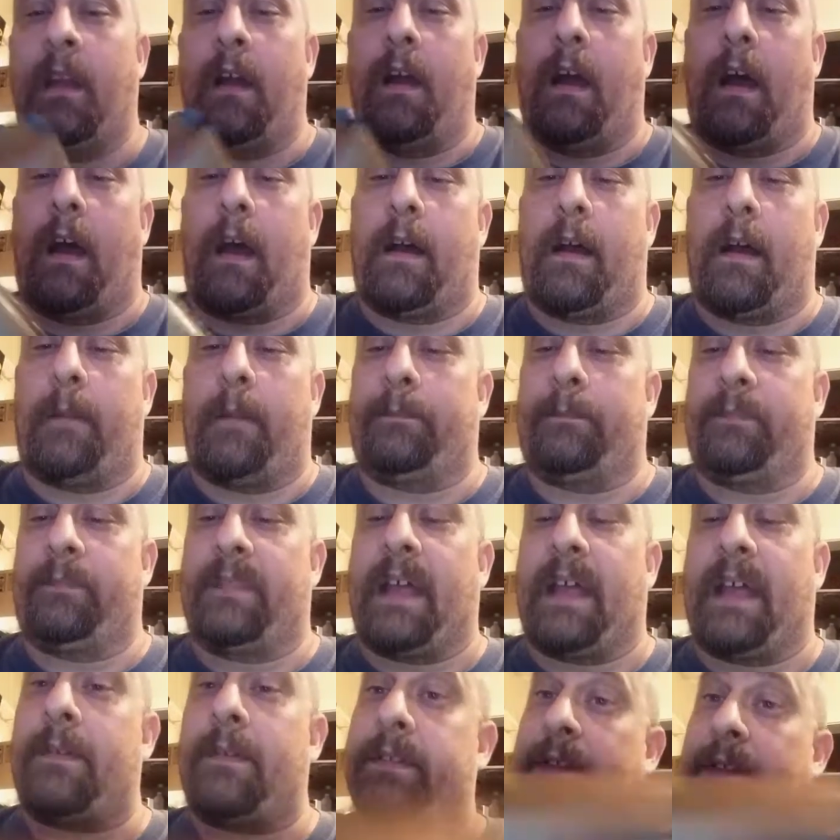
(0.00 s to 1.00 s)

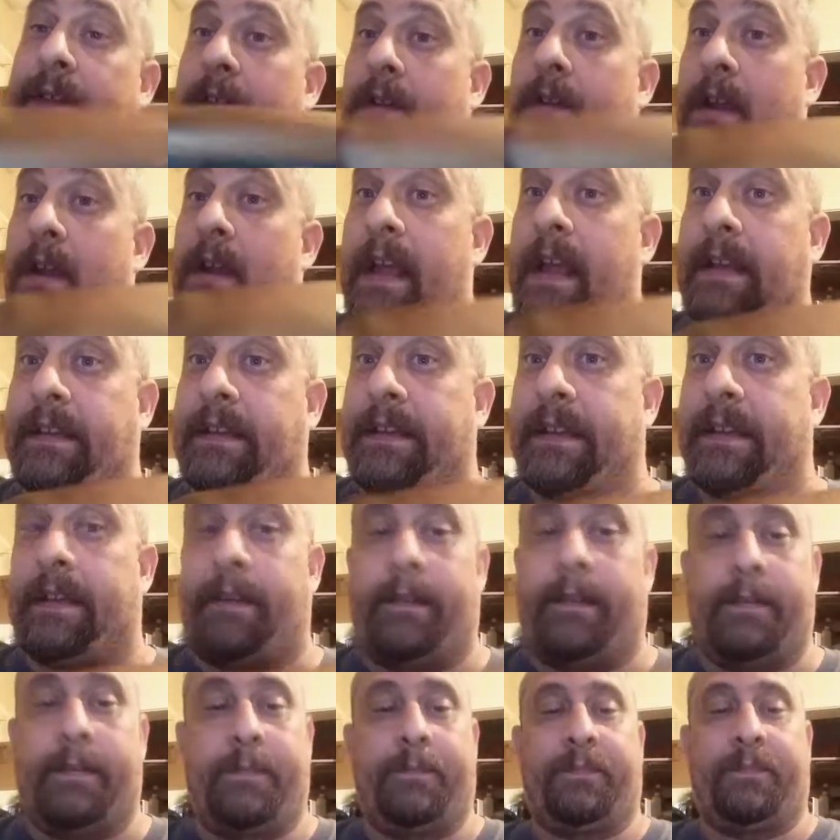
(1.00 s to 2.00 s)
That was a good
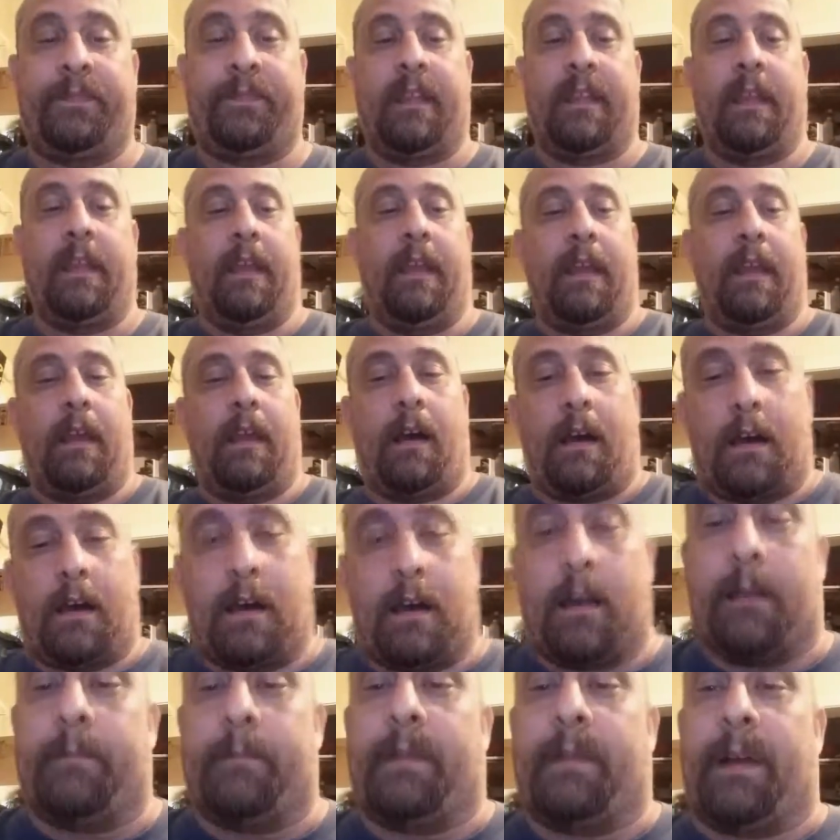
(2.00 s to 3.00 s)
idea.
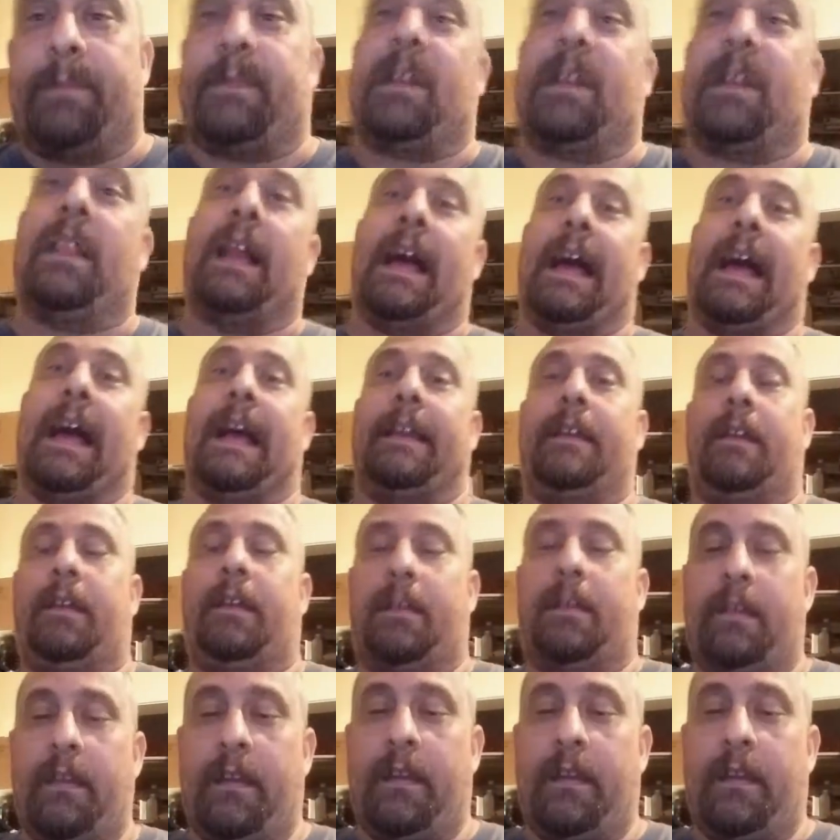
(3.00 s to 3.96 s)
I'm glad